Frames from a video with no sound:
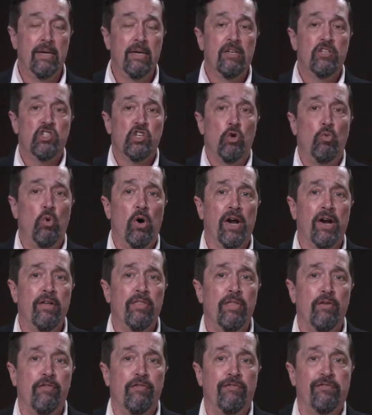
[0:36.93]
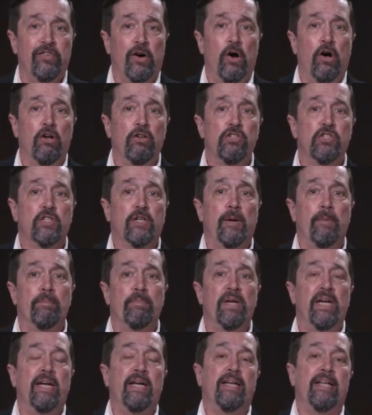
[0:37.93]
So, what are the false
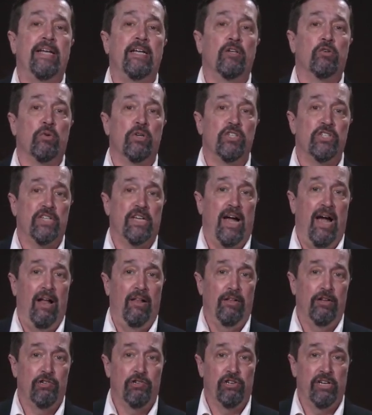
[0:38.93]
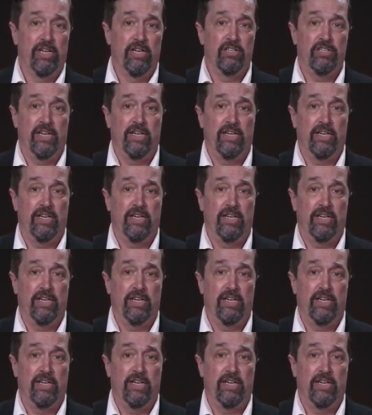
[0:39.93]
competing Christologies?